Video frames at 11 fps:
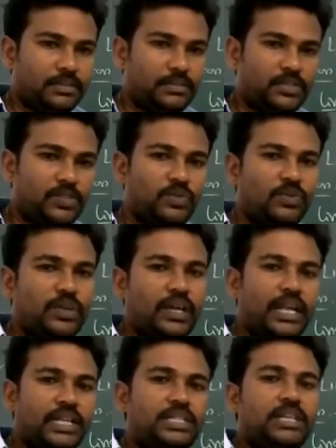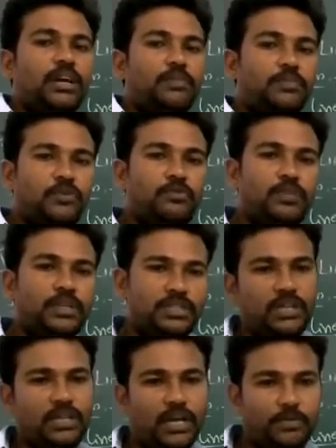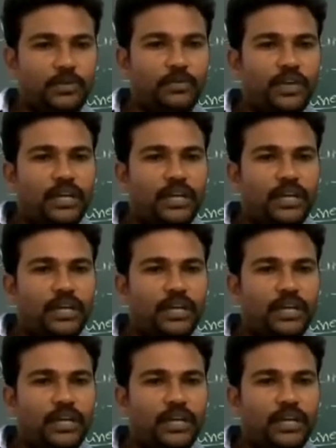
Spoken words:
So you can extend up to where